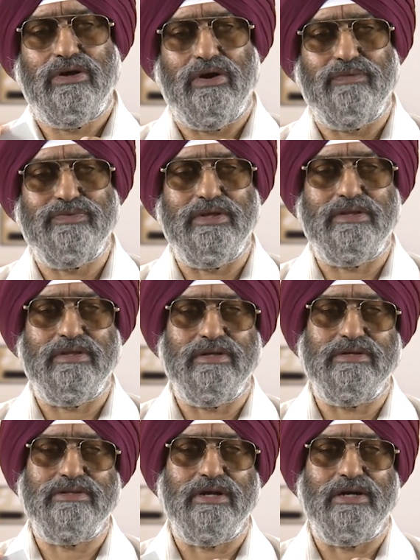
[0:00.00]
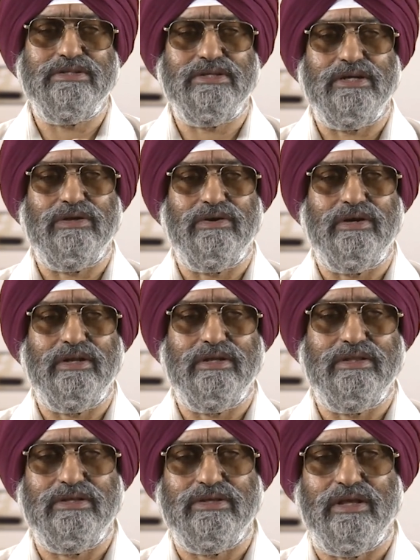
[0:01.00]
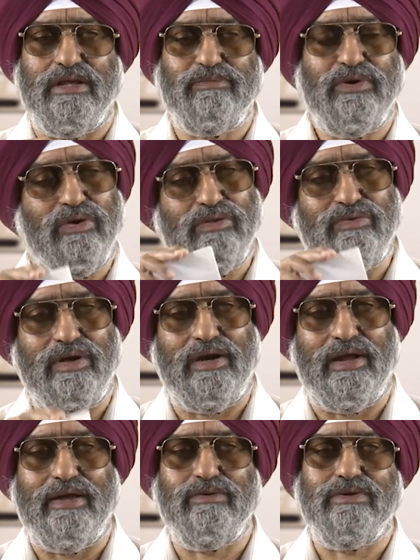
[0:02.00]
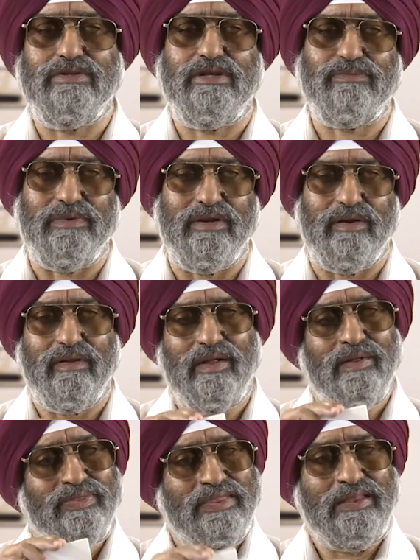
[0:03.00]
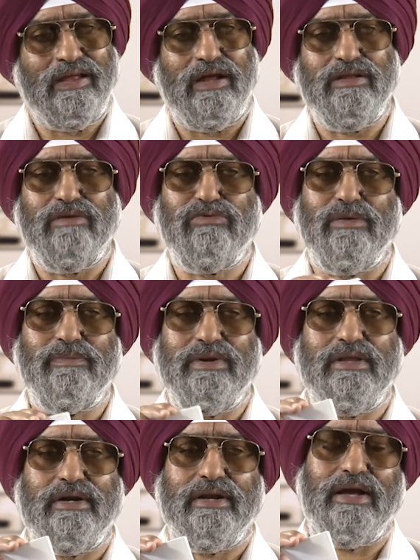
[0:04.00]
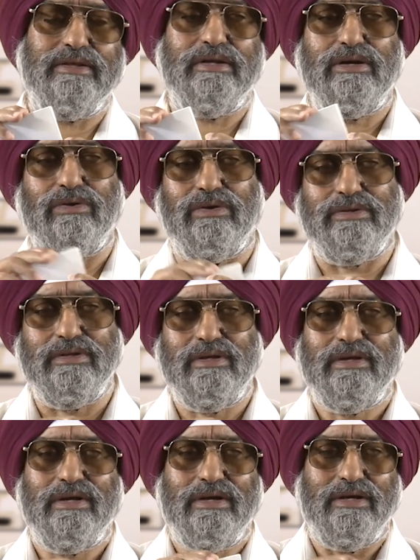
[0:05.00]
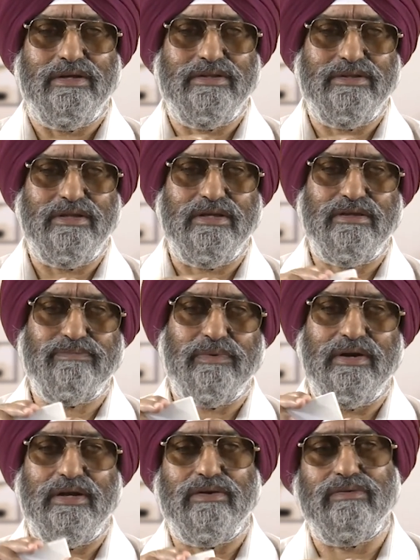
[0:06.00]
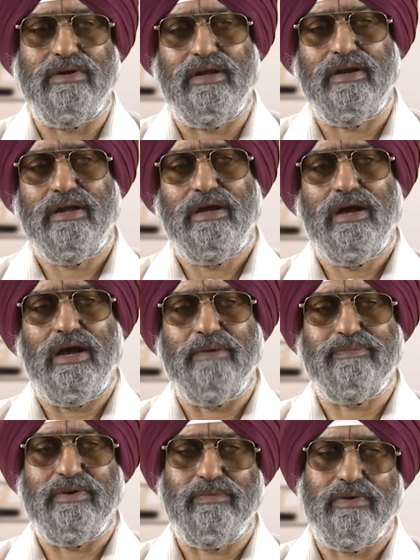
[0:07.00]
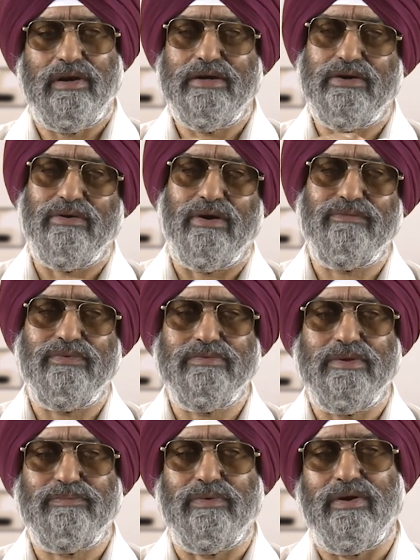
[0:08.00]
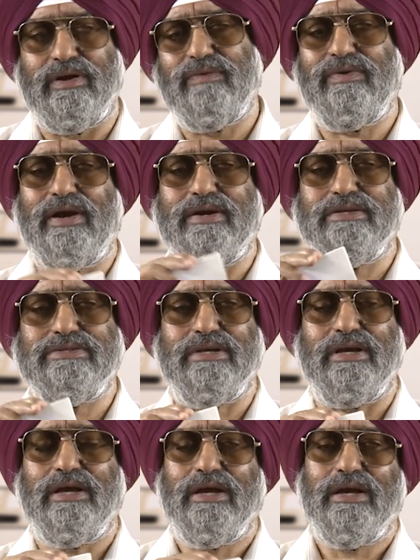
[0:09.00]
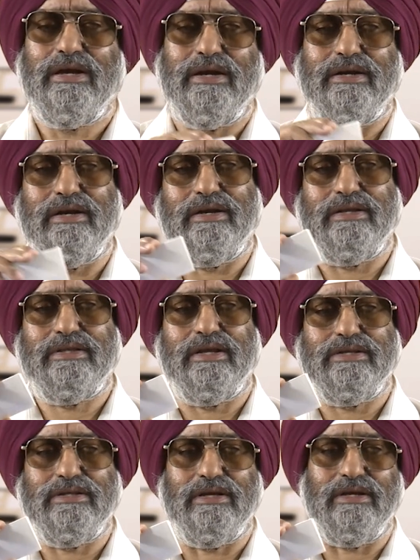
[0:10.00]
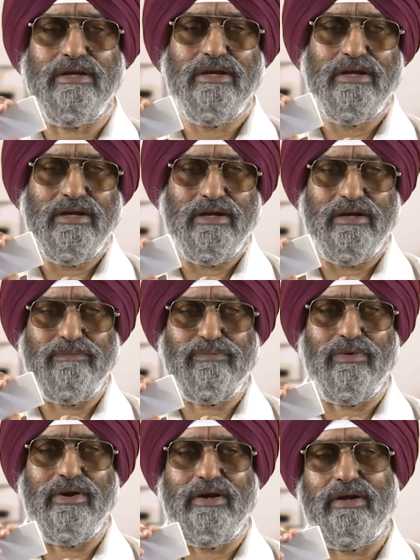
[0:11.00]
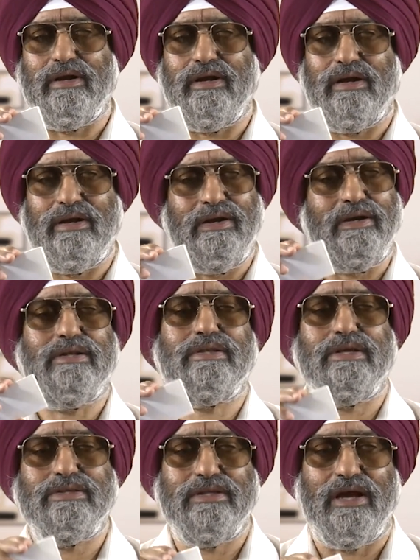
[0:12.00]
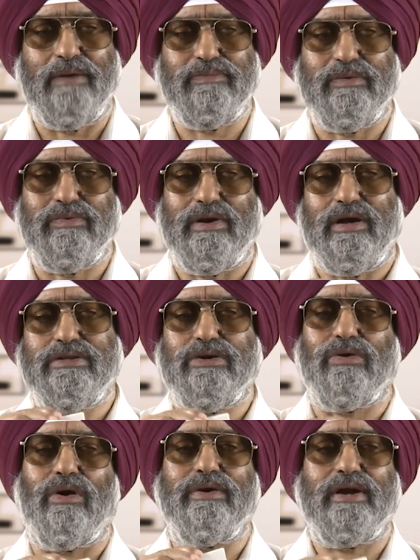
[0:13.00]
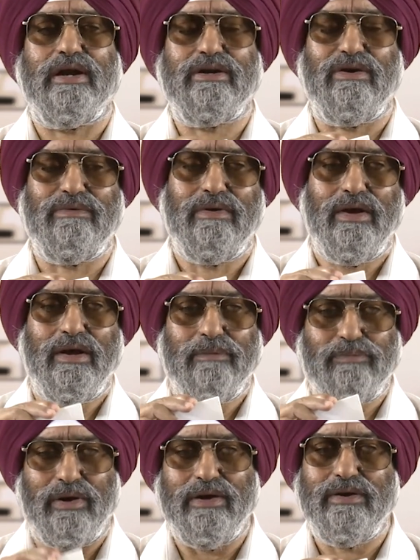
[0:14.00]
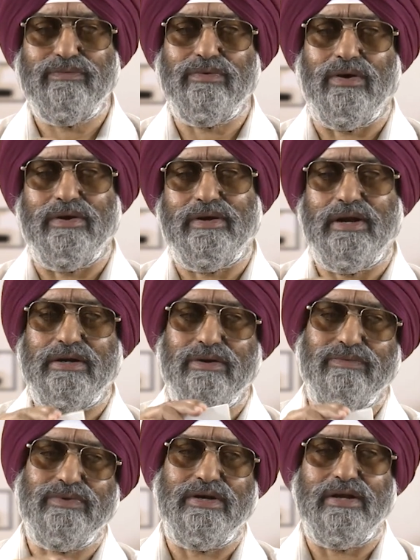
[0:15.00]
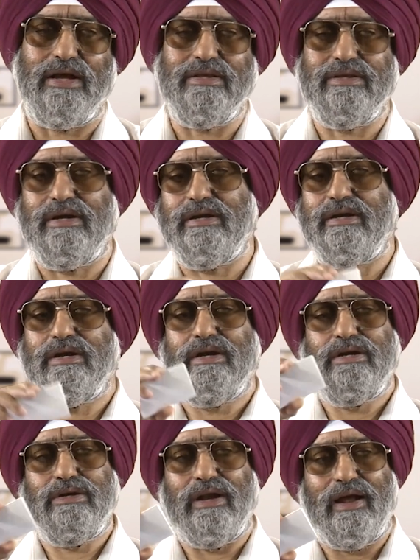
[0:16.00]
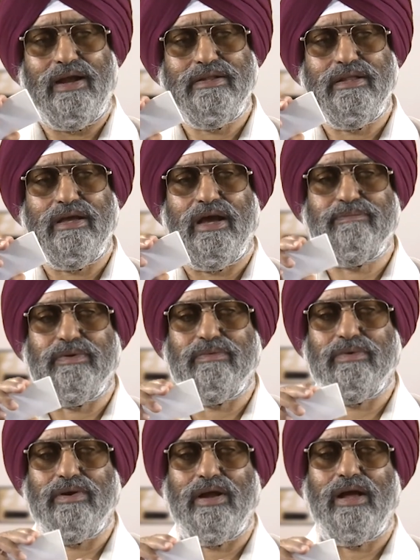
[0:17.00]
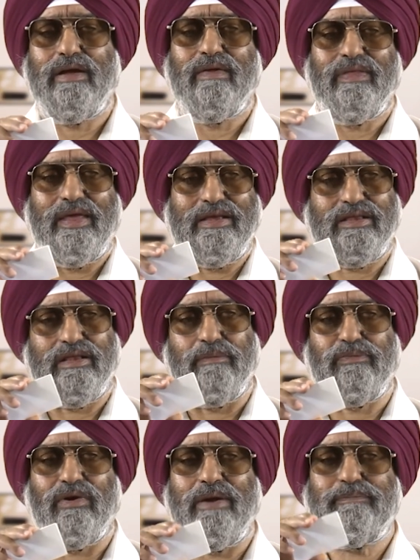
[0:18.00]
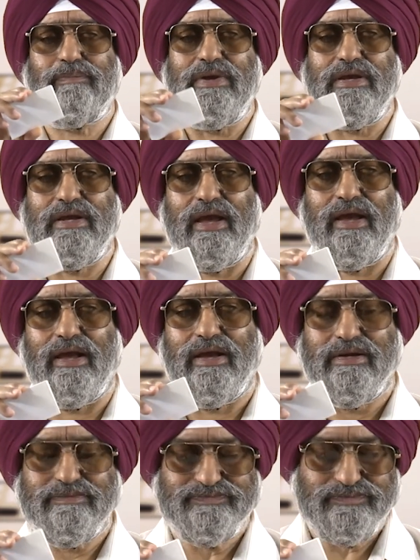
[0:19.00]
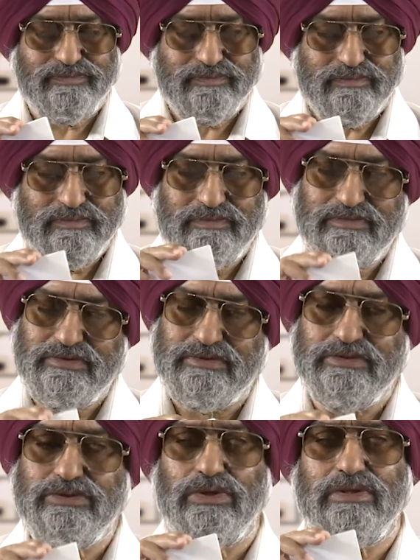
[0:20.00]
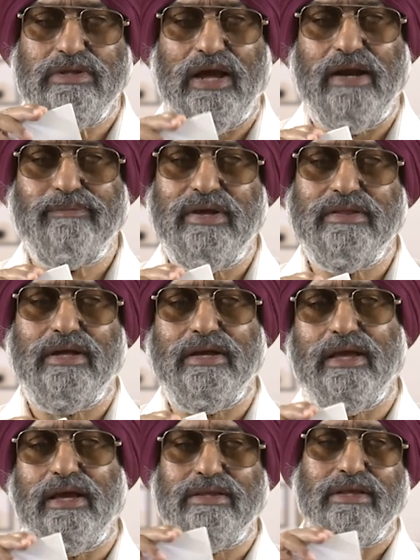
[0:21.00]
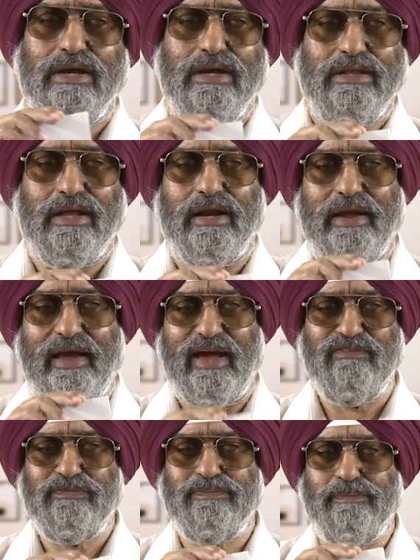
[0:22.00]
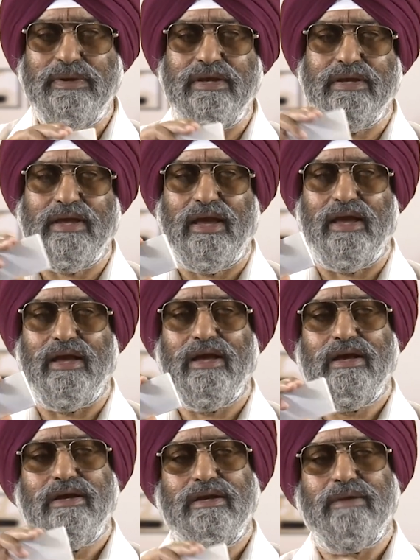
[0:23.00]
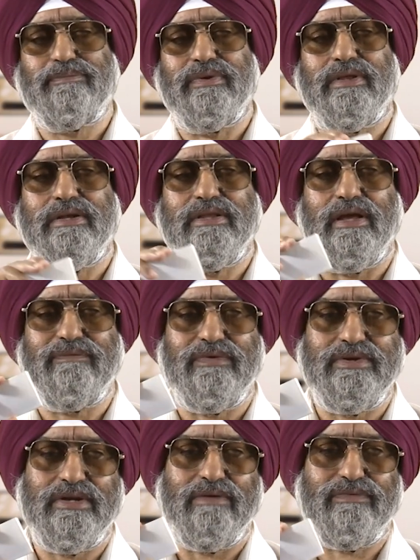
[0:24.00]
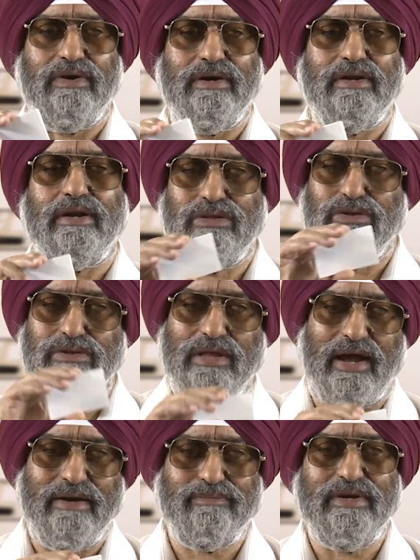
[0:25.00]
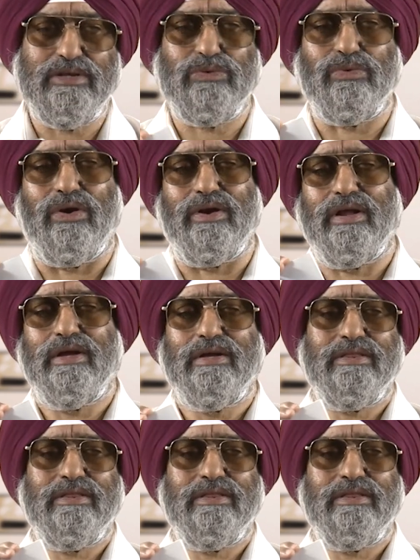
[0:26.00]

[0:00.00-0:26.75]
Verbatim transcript: of the uh, third security in this case because we are lying on this plane and it would be the tangent on uh, this particular hyperbola drawn from the point of let us say it intersects the uh, point uh, intersects the hyperbola the contact of point of contact of the tangent and the hyperbola is the point p k so, that being the case then FPK represents the efficient frontier. So, that means what?